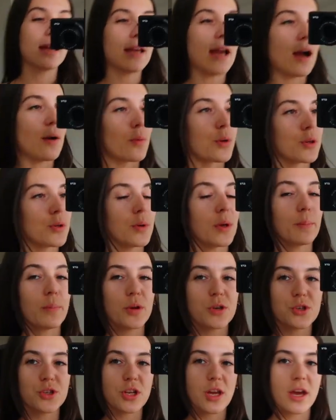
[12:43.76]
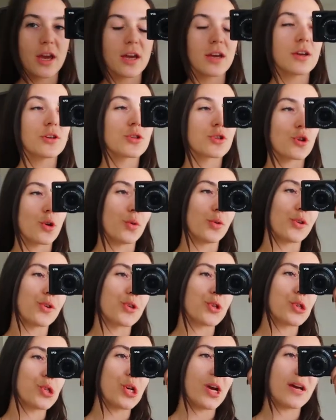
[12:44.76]
Yeah, we're doing push day,
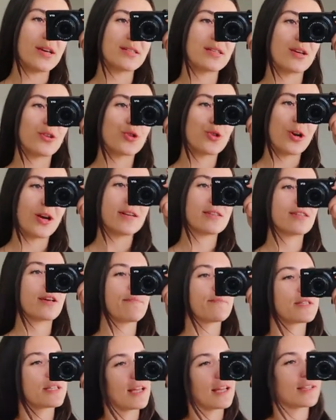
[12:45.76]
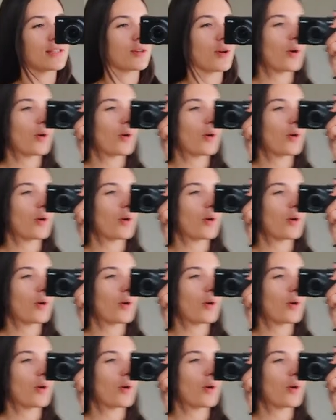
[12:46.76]
shoulders, chest, triceps. Let's